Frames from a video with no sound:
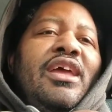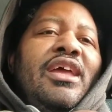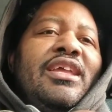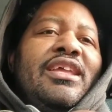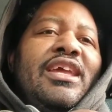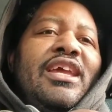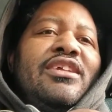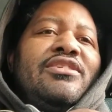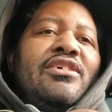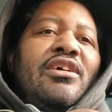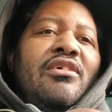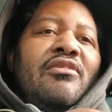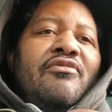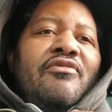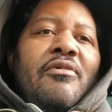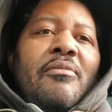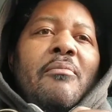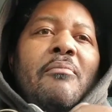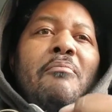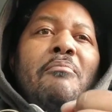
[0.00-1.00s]
gigs of
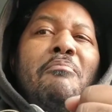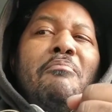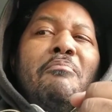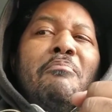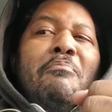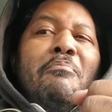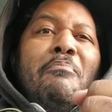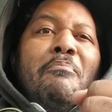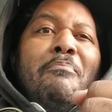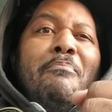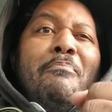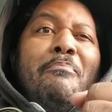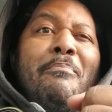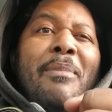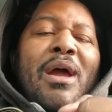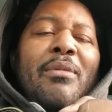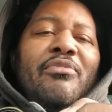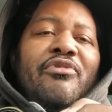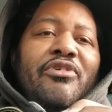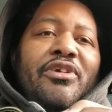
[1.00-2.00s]

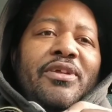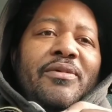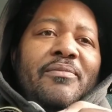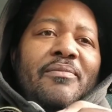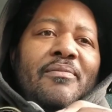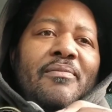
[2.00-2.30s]
memory,